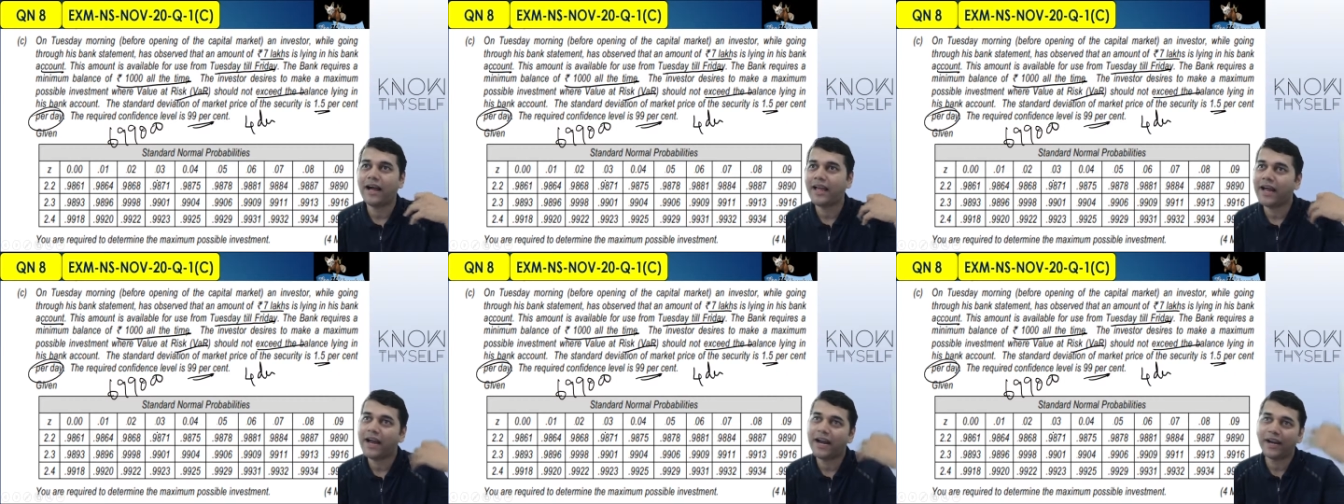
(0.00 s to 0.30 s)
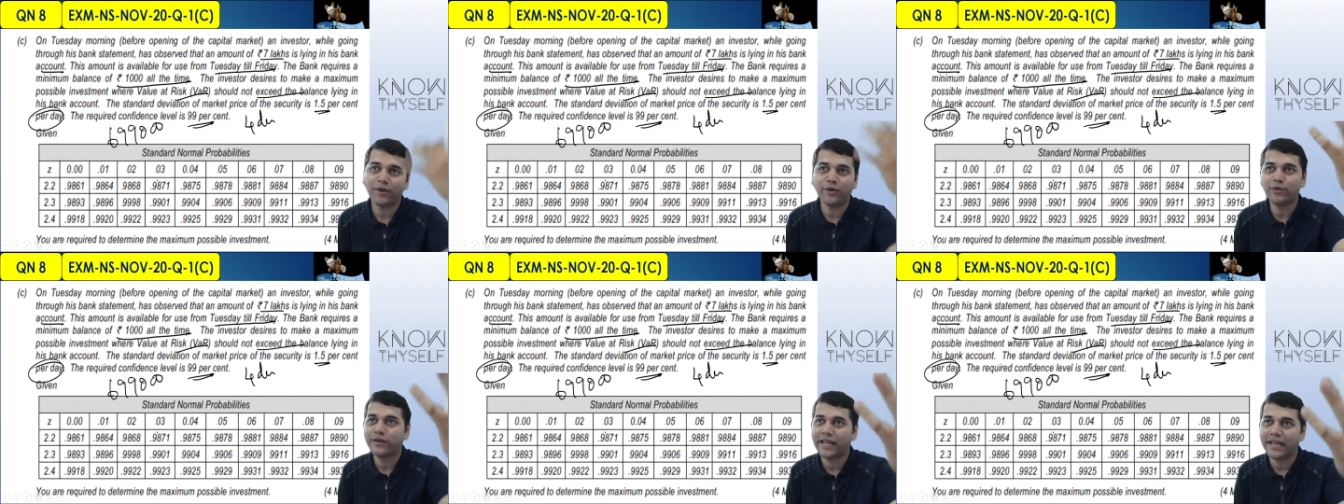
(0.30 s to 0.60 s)
had
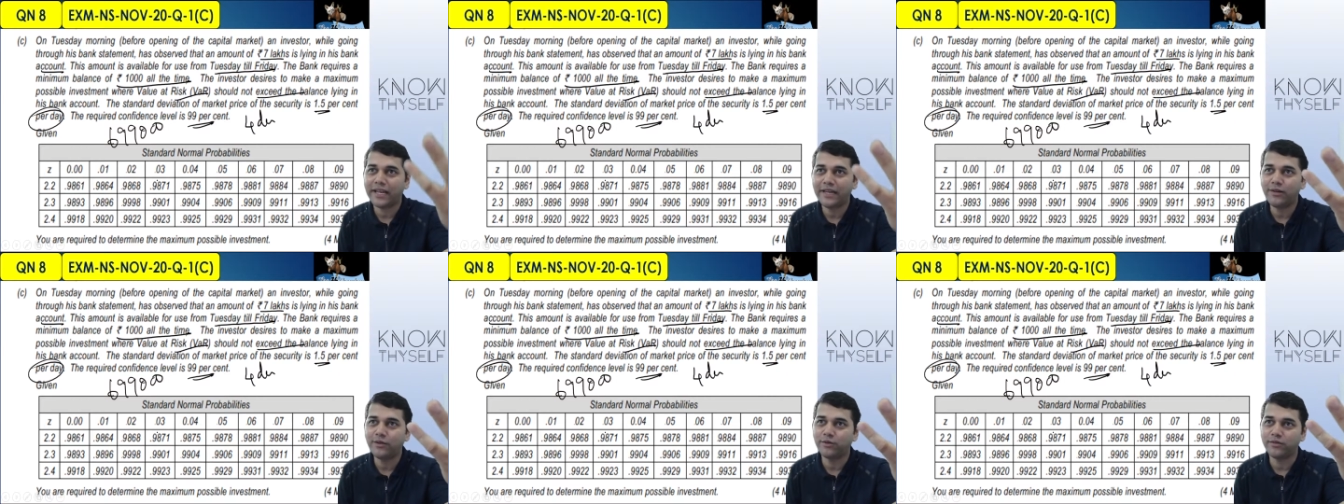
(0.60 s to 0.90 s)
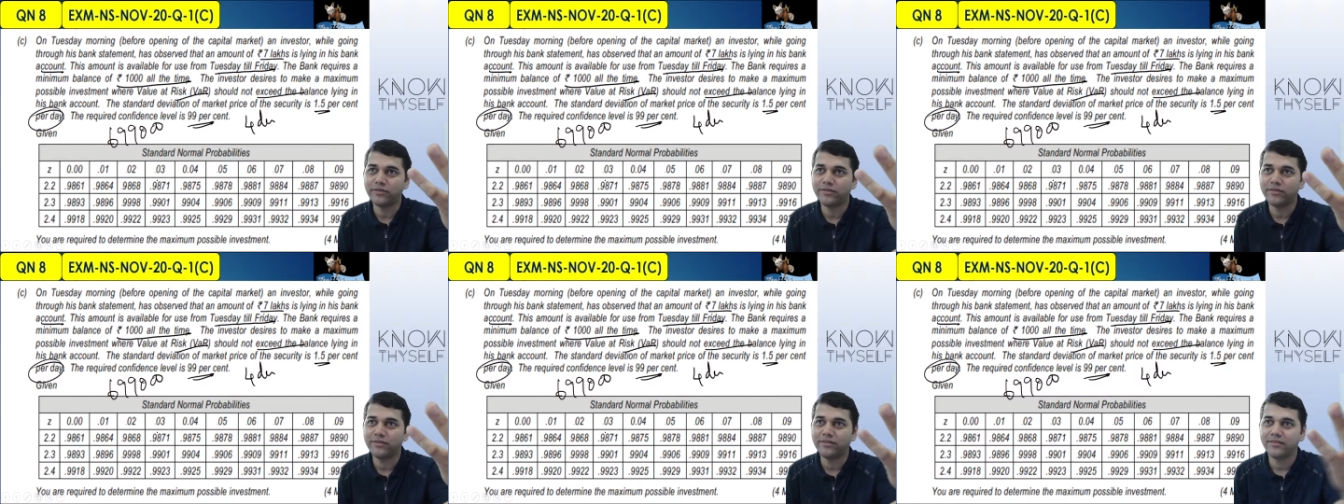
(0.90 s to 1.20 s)
to tell you,
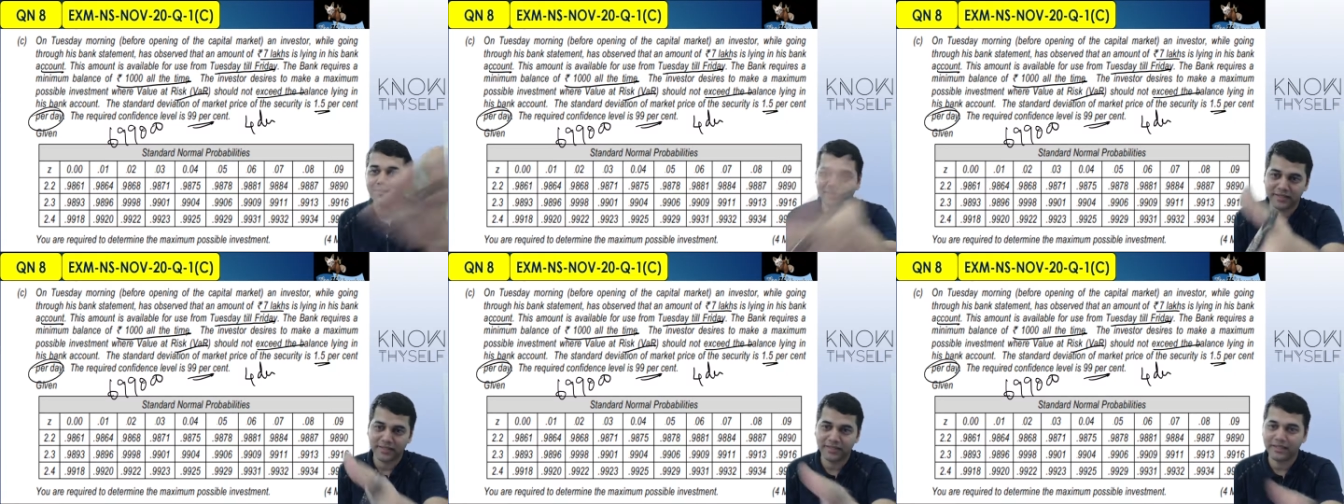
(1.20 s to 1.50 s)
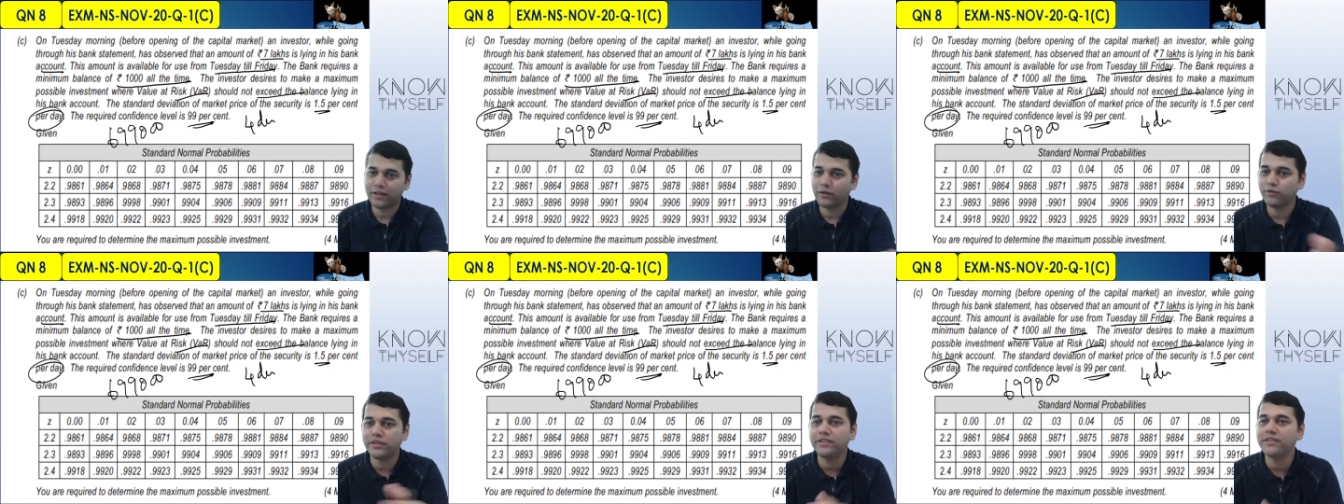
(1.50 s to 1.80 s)
see
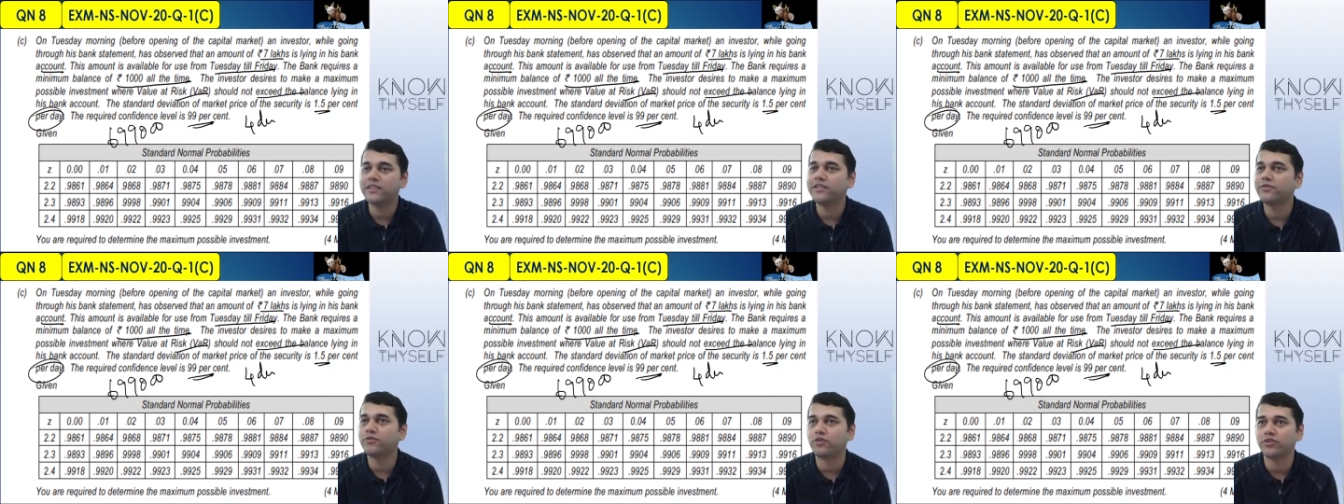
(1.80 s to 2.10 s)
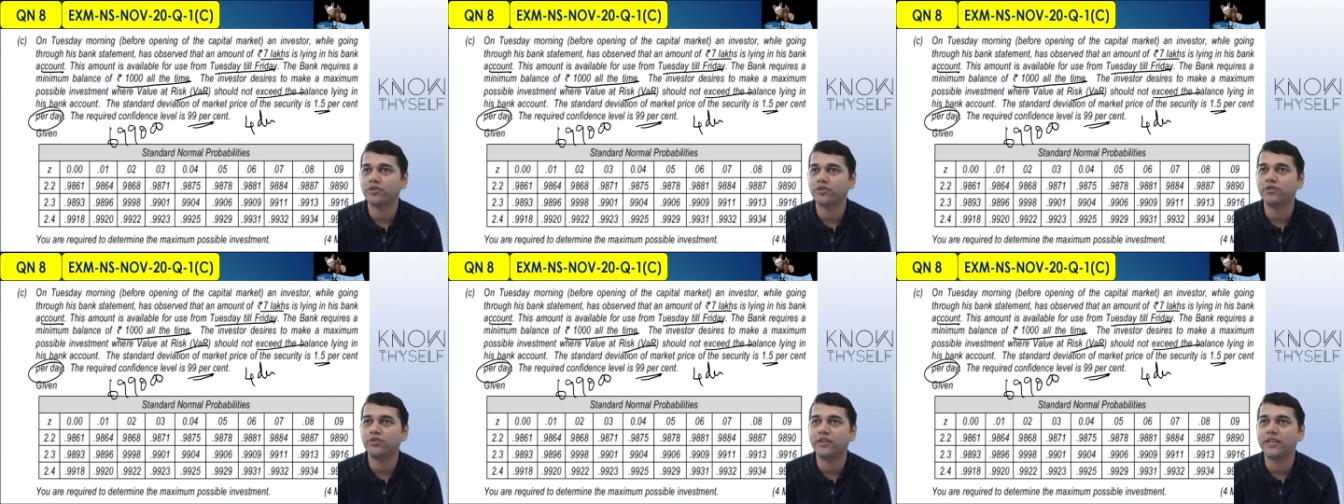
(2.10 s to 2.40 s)
now in this
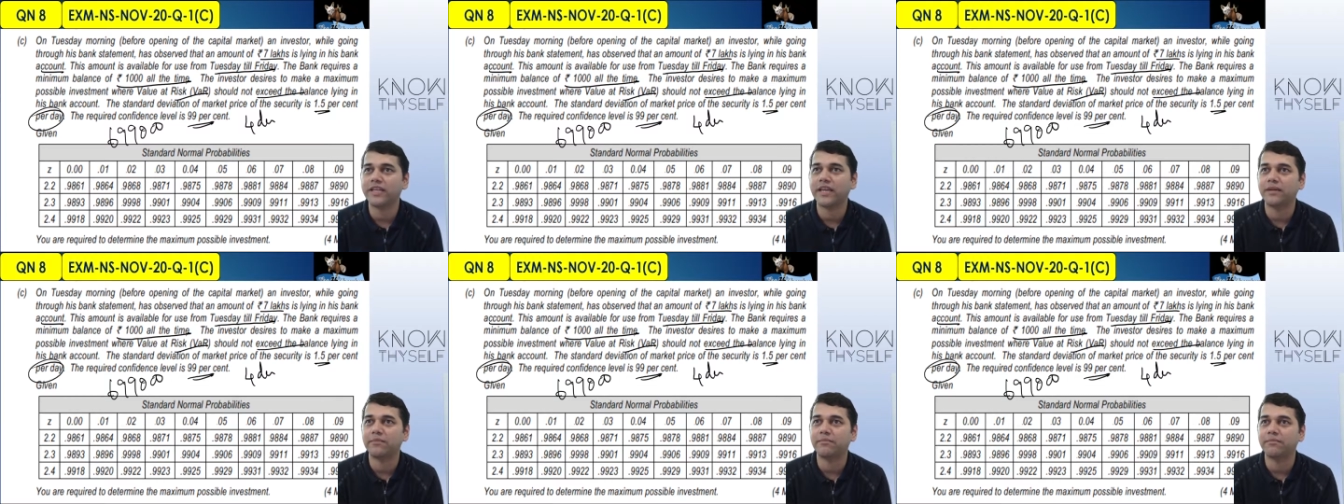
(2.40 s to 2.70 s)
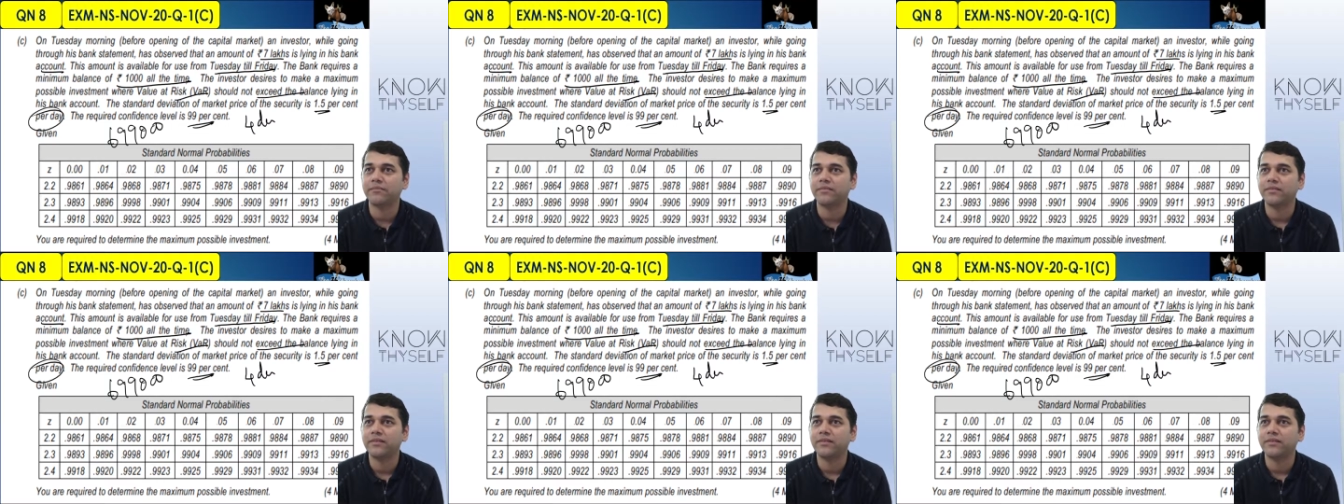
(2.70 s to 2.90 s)
question only came.